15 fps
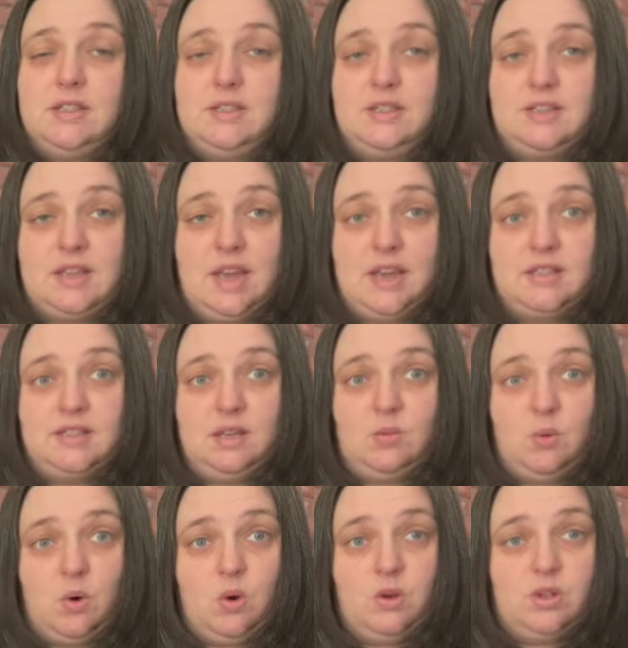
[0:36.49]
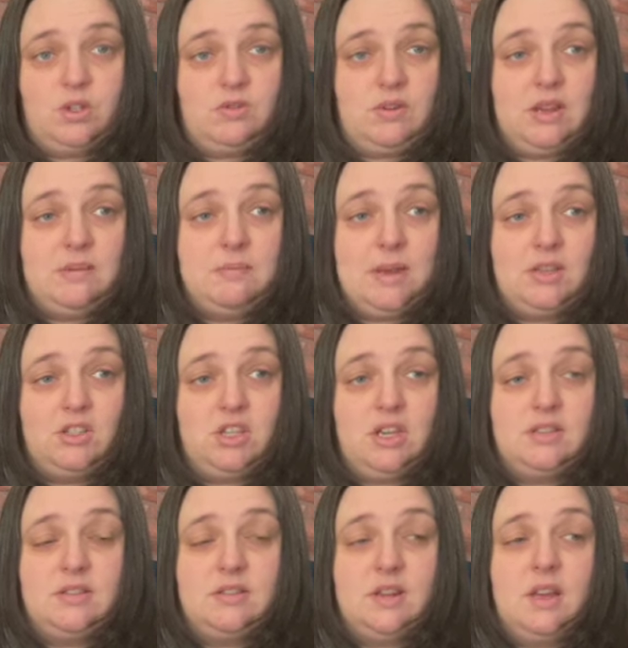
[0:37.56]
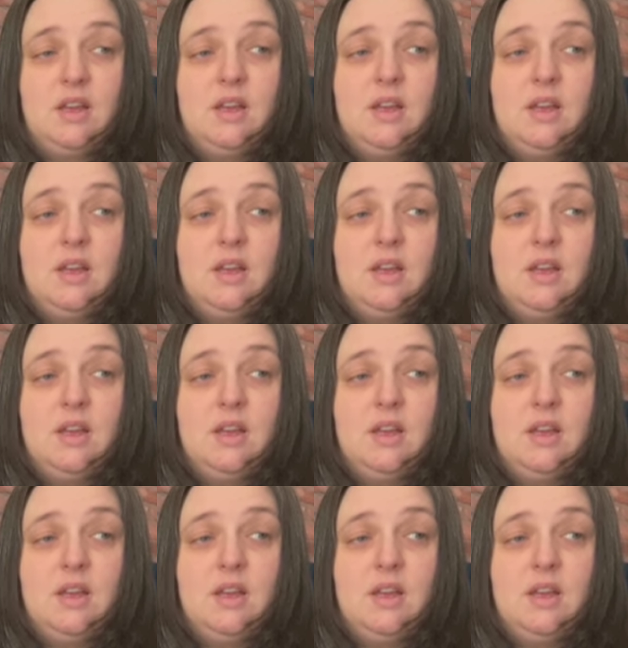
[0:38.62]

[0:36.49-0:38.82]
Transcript: Society, Walker Street, Manchester.